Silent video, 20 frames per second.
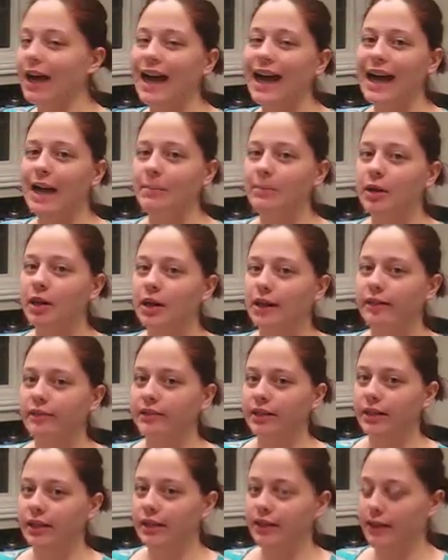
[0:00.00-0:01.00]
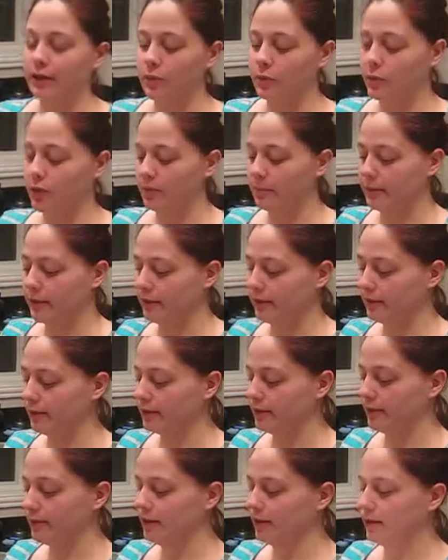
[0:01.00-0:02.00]
I bought everything at Walmart.
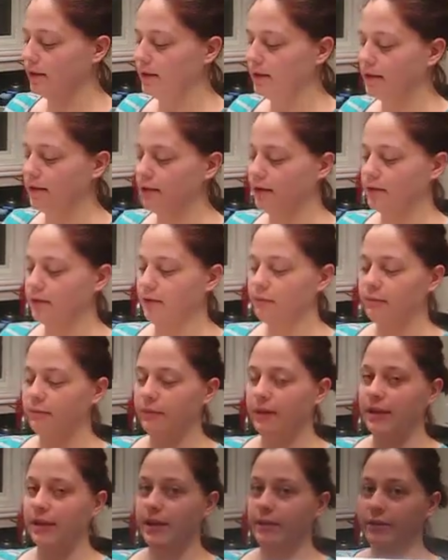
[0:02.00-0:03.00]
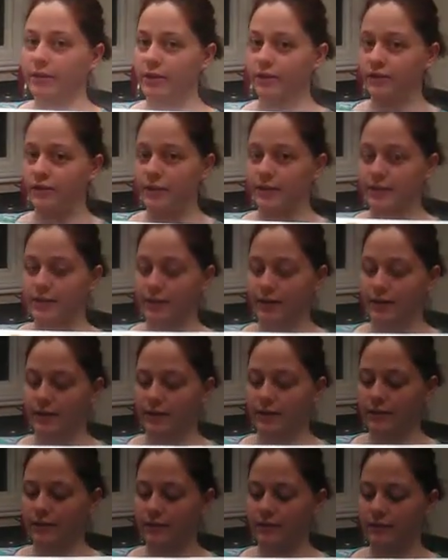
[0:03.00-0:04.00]
Mini muffin
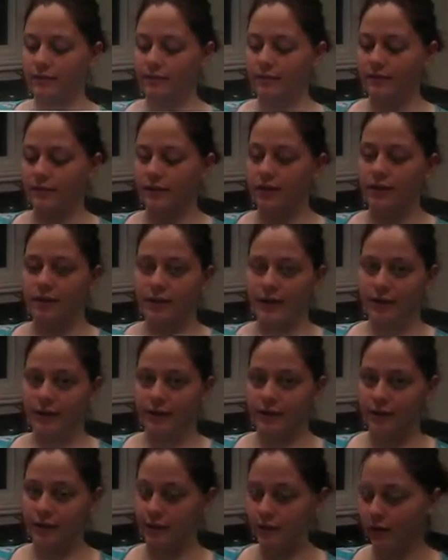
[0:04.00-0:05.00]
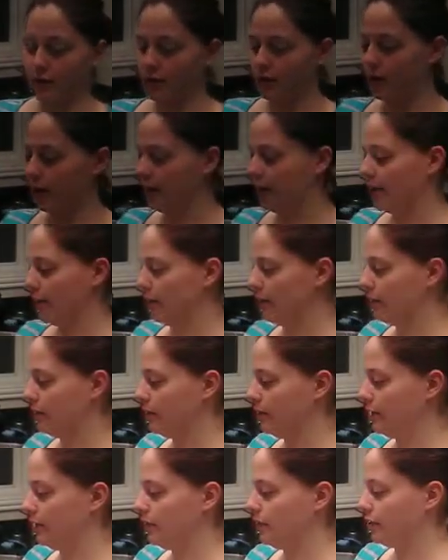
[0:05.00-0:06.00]
tin, the liners for it,
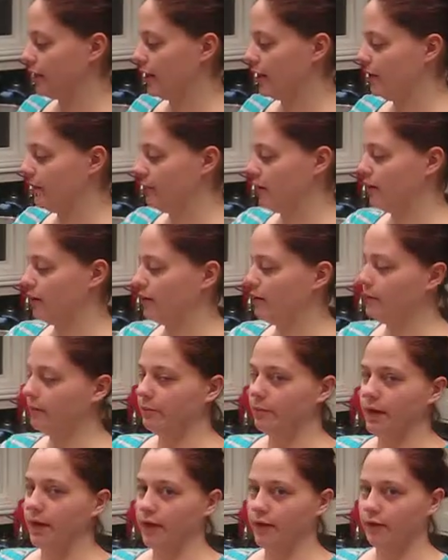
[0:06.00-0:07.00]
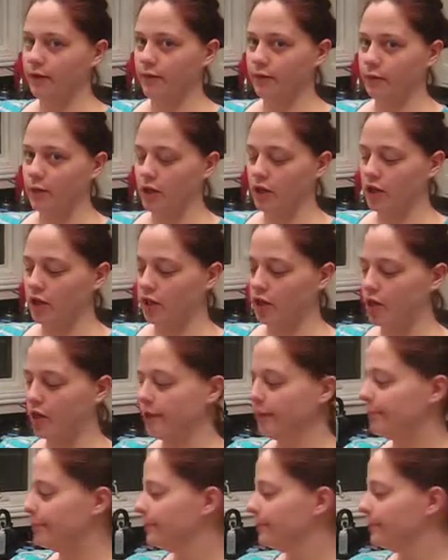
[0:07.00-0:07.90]
which came in a pack of 100.